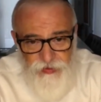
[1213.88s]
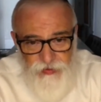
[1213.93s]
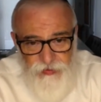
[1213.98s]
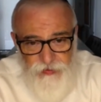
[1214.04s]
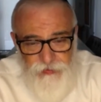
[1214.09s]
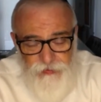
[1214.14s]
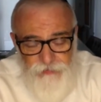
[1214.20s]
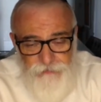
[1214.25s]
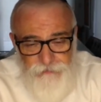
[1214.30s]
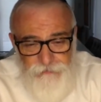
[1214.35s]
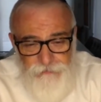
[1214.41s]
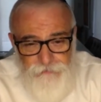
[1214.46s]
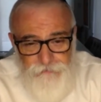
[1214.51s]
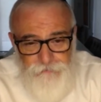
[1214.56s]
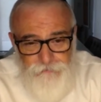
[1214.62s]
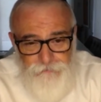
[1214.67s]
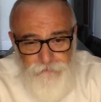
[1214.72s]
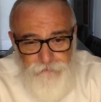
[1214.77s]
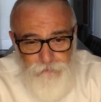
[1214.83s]

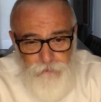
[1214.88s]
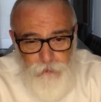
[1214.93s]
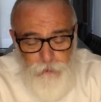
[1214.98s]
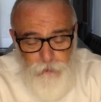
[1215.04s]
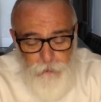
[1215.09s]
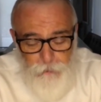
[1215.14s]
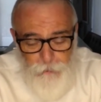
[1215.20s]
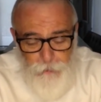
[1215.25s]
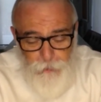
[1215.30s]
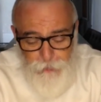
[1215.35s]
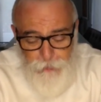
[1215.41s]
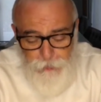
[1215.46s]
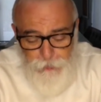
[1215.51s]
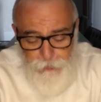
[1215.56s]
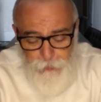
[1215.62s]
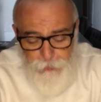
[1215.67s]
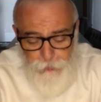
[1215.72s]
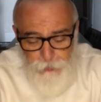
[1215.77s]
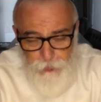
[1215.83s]

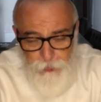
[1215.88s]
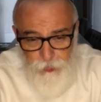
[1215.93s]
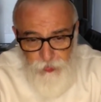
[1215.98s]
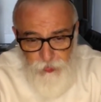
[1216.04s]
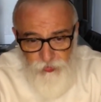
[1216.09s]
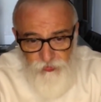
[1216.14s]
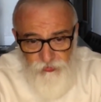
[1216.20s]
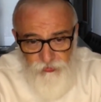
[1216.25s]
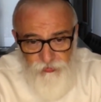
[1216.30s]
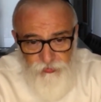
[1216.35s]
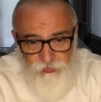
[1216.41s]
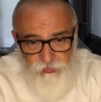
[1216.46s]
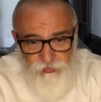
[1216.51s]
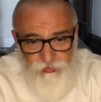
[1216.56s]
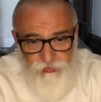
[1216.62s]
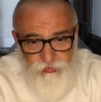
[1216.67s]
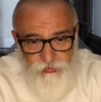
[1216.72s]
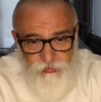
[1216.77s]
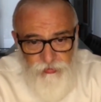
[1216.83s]

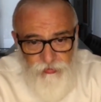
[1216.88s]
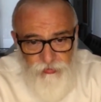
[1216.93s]
(silence)